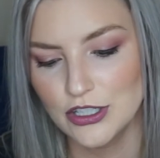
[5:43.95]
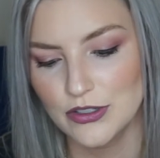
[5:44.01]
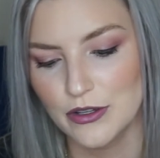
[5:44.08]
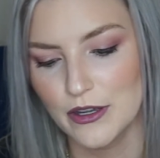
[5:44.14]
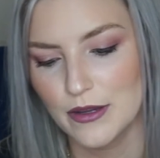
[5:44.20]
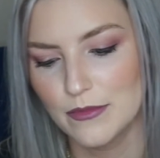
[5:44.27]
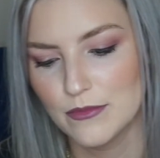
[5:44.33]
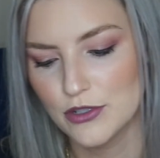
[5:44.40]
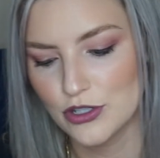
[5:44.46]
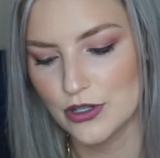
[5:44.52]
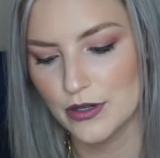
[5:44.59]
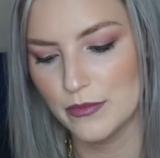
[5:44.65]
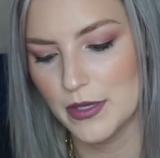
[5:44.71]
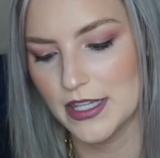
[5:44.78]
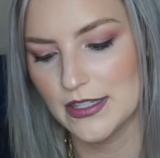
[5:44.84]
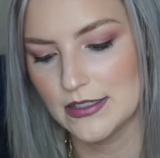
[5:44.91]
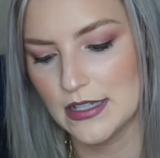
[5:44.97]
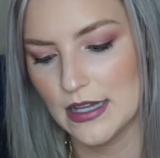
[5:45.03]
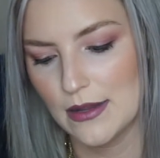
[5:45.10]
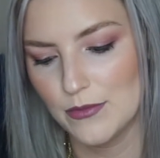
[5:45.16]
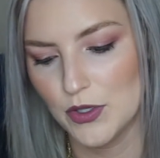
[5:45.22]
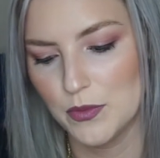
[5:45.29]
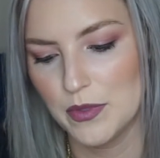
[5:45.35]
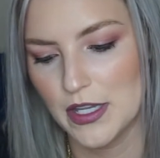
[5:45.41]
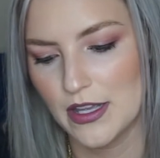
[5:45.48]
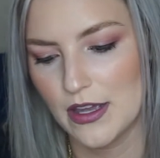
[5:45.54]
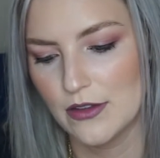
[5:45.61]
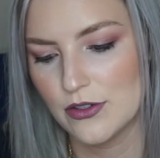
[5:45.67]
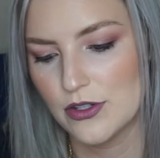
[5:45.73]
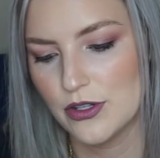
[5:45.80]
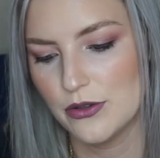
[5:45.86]
so I'm sure by the time you pick
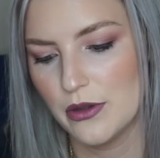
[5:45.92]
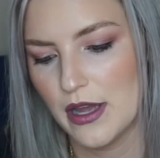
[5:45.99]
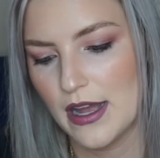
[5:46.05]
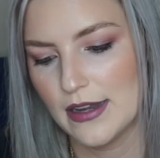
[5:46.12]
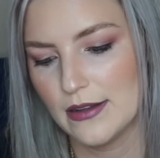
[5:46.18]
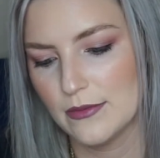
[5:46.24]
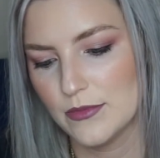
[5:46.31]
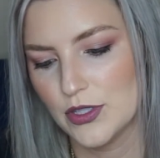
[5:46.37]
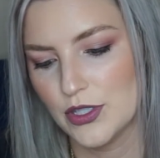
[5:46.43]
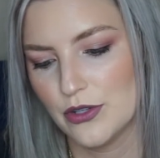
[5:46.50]
out two items,